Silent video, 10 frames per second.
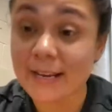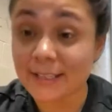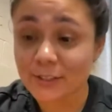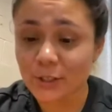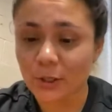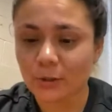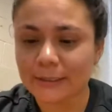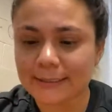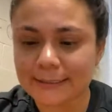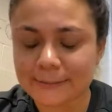So,
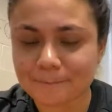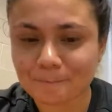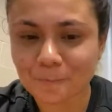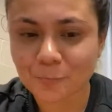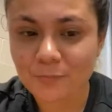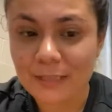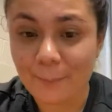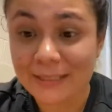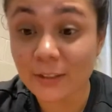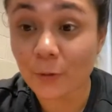my
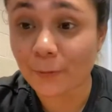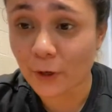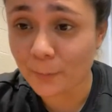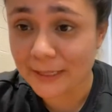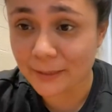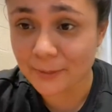little fur baby